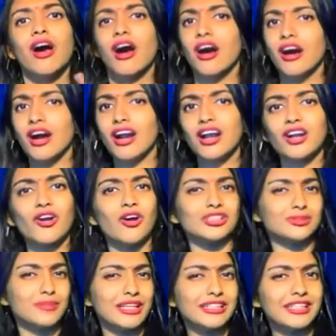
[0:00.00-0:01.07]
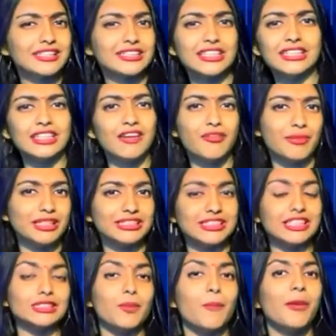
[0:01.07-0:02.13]
her cosmetics, it never made
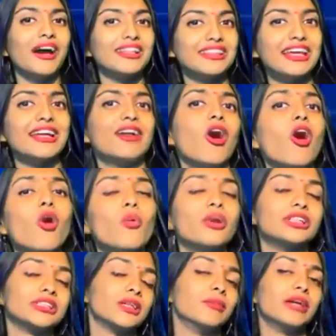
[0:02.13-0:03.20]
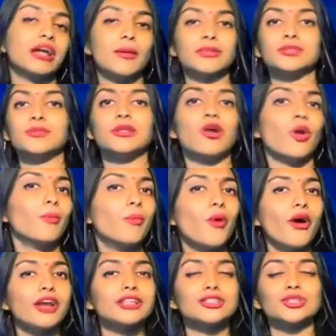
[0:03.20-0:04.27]
sense. But then always her makeup has been on
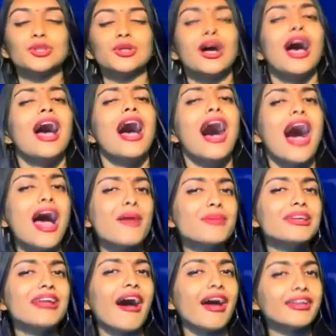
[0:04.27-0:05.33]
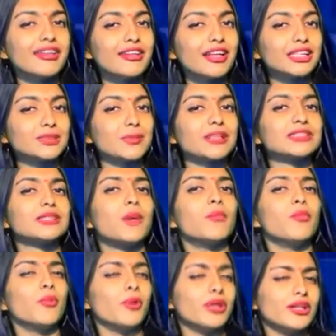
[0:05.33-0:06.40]
point, so I mean, I can expect some
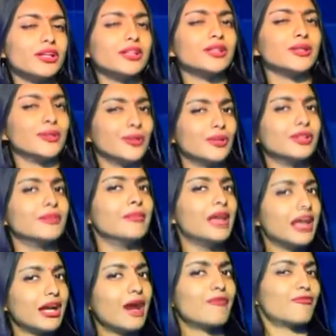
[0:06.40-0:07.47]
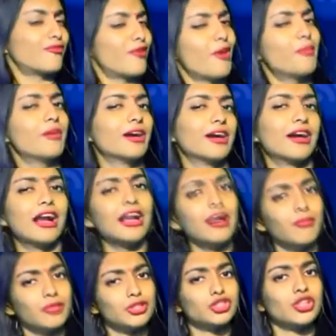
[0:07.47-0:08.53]
real good makeup from her and
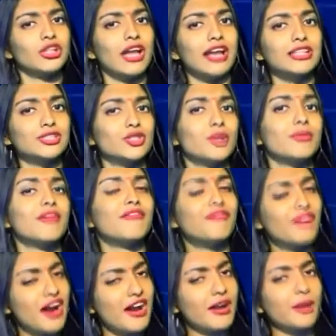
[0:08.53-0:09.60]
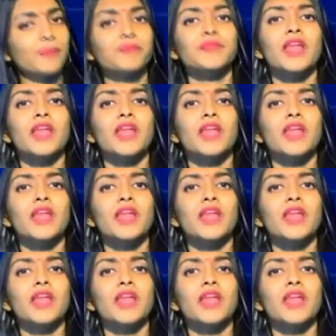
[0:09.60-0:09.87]
I'm pretty sure line is going to be fire.